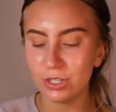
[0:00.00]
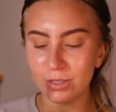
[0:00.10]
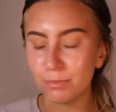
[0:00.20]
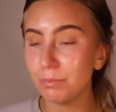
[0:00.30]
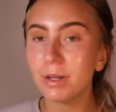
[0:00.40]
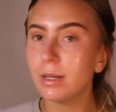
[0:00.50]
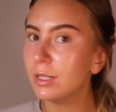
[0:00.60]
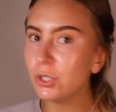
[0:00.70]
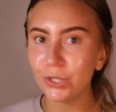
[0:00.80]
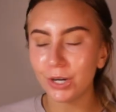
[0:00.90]
just
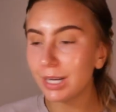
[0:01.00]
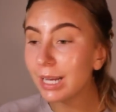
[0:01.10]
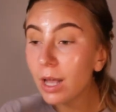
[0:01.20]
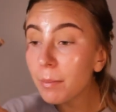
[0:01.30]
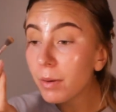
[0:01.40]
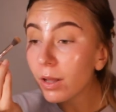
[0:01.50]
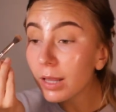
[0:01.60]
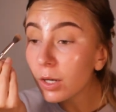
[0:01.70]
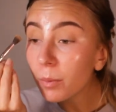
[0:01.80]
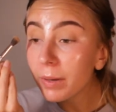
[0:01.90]
darkening up a
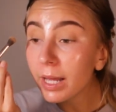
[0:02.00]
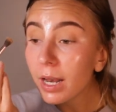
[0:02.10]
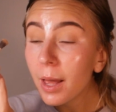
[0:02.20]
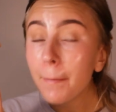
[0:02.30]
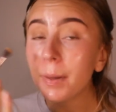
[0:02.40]
little bit.